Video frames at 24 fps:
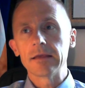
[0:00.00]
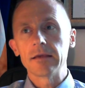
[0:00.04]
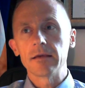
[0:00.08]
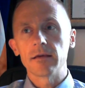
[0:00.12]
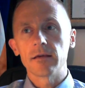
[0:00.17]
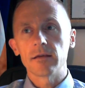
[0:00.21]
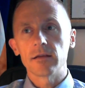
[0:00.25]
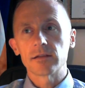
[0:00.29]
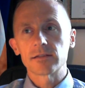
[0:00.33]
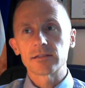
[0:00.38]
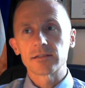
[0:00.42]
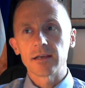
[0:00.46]

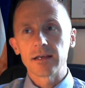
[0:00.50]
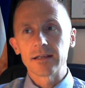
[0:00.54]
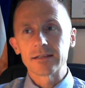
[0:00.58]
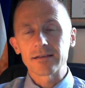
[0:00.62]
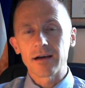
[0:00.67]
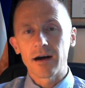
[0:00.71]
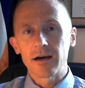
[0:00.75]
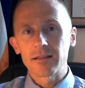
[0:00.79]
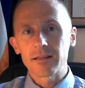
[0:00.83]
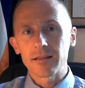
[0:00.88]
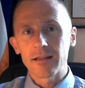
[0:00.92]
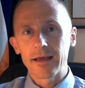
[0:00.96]

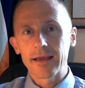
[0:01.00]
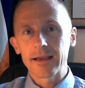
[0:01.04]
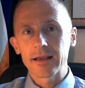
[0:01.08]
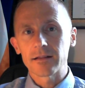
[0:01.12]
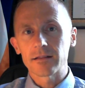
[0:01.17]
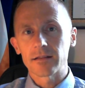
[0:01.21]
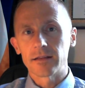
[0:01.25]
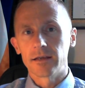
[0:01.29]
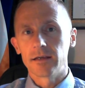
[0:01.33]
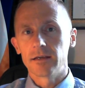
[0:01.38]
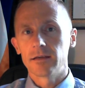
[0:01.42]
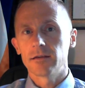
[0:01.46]
it's
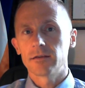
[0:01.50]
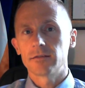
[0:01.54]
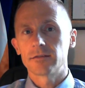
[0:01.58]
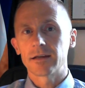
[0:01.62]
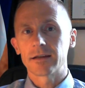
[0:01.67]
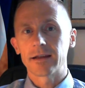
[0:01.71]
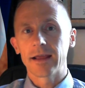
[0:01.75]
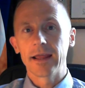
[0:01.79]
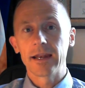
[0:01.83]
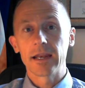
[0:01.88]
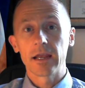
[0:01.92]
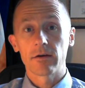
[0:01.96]
unlikely
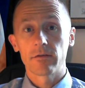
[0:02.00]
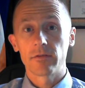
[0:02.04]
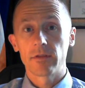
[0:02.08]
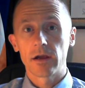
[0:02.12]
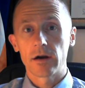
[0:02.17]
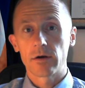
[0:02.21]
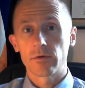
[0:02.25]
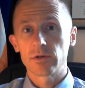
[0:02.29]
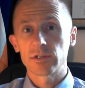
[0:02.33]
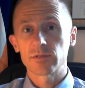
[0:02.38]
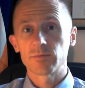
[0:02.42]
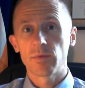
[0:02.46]
that any of
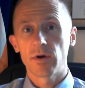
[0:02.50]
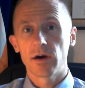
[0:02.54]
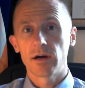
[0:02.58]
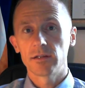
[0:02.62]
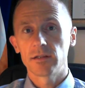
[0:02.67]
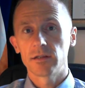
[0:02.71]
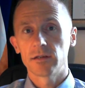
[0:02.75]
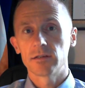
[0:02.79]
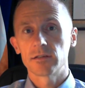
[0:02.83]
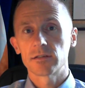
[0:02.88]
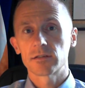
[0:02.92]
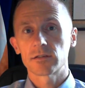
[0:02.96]
their
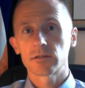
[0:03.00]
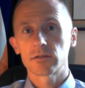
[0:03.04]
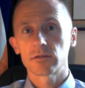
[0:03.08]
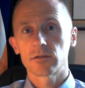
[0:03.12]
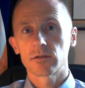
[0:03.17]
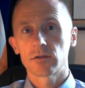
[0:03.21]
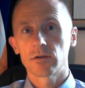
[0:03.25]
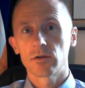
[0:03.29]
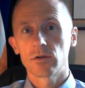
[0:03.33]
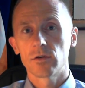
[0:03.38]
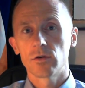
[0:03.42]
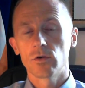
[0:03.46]
respondents
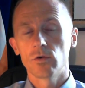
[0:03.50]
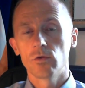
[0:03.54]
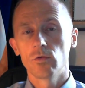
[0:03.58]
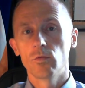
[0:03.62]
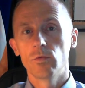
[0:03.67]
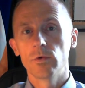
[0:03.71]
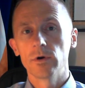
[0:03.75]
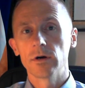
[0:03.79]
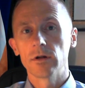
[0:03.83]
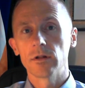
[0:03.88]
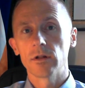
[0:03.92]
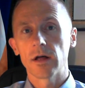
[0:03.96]

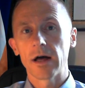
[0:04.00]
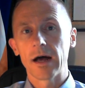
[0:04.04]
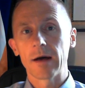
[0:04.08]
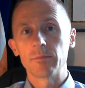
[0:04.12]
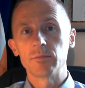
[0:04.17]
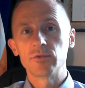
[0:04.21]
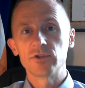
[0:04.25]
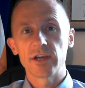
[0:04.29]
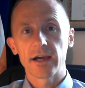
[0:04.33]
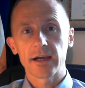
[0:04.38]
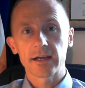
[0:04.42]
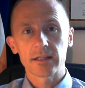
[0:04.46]
will
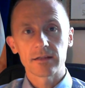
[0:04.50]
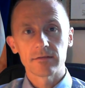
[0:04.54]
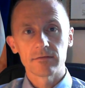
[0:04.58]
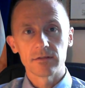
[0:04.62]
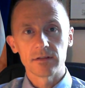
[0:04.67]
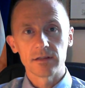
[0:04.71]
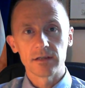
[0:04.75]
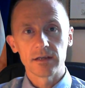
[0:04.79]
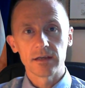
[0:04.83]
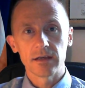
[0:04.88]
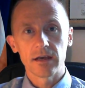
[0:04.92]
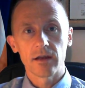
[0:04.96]

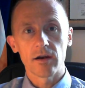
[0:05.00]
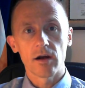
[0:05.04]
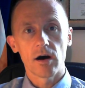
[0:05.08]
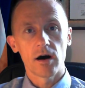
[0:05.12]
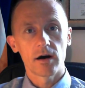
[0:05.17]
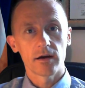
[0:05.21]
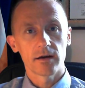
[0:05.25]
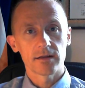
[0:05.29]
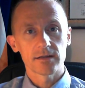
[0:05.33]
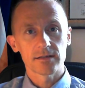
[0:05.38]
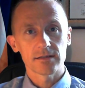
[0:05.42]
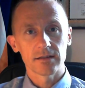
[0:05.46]
objectively and
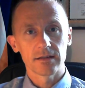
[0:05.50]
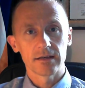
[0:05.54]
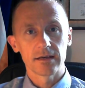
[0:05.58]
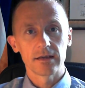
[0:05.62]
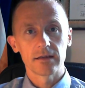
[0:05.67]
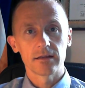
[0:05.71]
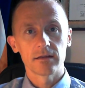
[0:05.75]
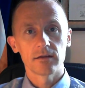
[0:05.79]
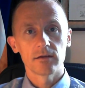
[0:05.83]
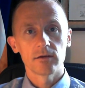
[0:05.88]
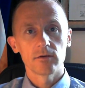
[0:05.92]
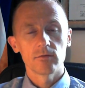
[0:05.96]

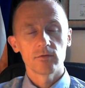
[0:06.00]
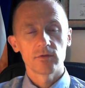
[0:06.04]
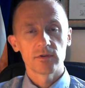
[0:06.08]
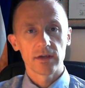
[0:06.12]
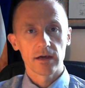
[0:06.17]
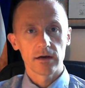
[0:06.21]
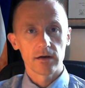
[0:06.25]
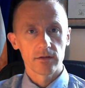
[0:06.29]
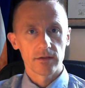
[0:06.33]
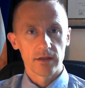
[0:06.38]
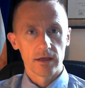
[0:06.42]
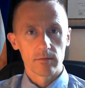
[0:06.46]
honestly
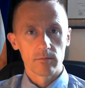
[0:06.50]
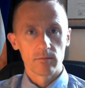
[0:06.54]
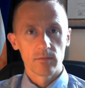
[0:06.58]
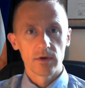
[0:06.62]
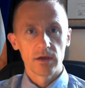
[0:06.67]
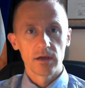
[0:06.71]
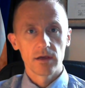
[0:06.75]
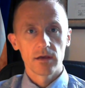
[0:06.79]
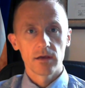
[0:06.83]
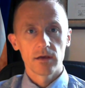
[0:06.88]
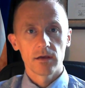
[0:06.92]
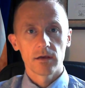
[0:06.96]
tell them
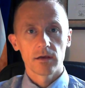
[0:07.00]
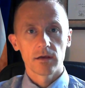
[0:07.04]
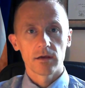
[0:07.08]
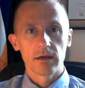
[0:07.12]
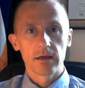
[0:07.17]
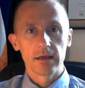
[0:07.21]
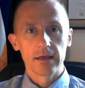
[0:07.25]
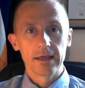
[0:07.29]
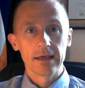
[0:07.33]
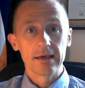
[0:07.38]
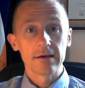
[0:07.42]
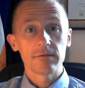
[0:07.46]

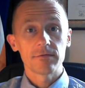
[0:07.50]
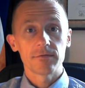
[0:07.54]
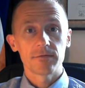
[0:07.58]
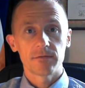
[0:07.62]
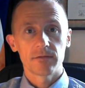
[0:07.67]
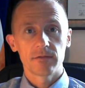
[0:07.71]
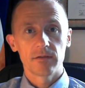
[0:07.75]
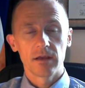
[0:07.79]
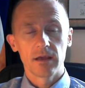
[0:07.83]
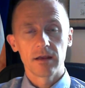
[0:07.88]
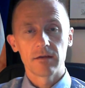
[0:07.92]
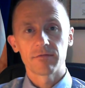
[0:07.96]

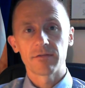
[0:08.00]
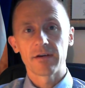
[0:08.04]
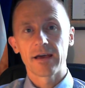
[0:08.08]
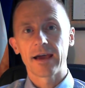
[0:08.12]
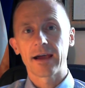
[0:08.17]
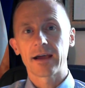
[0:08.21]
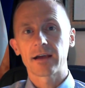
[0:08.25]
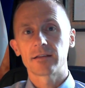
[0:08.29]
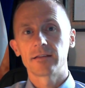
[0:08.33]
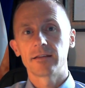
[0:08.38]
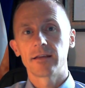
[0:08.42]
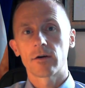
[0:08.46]
if, in
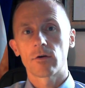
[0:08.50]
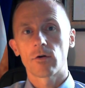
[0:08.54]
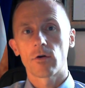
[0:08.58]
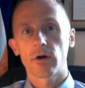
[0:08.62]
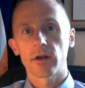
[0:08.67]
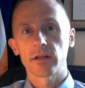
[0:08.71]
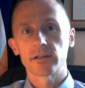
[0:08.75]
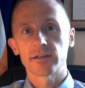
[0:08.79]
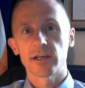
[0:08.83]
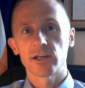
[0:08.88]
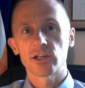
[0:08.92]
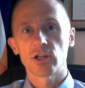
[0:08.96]
fact, their
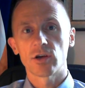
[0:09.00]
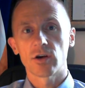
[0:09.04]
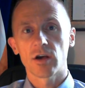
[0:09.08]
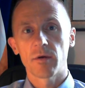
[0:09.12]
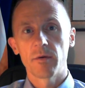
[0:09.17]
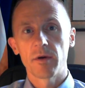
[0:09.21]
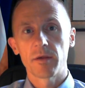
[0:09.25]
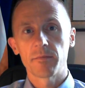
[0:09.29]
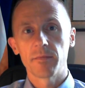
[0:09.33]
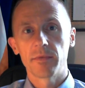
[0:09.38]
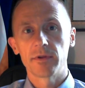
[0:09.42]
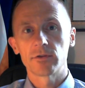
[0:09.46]
organizational
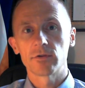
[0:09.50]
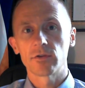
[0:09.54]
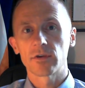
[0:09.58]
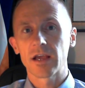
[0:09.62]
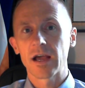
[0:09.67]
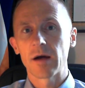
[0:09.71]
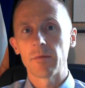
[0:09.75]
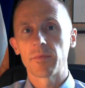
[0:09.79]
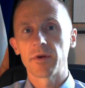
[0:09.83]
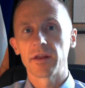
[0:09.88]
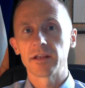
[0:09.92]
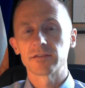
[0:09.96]
commitment to the
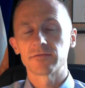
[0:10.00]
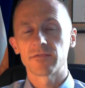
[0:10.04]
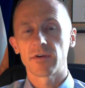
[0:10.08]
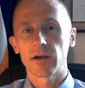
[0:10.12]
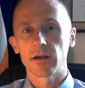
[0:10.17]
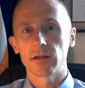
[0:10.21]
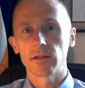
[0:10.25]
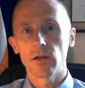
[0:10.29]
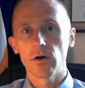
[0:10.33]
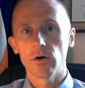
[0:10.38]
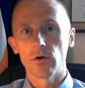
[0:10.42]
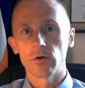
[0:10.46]
company is
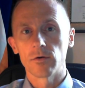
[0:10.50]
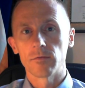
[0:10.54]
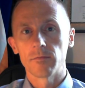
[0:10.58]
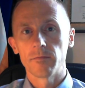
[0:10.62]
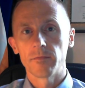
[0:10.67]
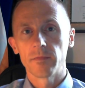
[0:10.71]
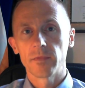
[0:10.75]
very low.